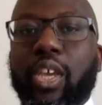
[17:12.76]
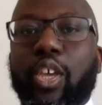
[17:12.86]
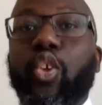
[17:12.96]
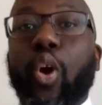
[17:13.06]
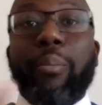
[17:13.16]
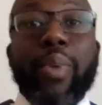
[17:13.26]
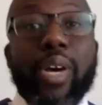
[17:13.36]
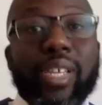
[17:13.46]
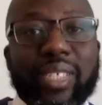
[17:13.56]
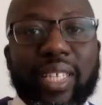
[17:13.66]
Your
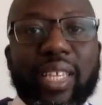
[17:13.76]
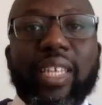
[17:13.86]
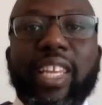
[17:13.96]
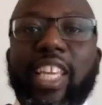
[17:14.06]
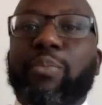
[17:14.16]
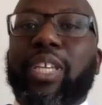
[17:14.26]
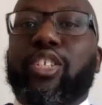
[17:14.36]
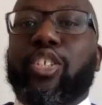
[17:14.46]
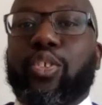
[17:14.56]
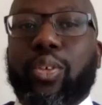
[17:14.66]
mercy leads me
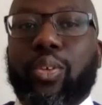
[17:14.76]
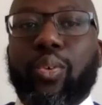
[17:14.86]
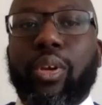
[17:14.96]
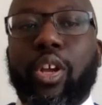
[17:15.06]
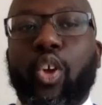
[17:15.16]
to do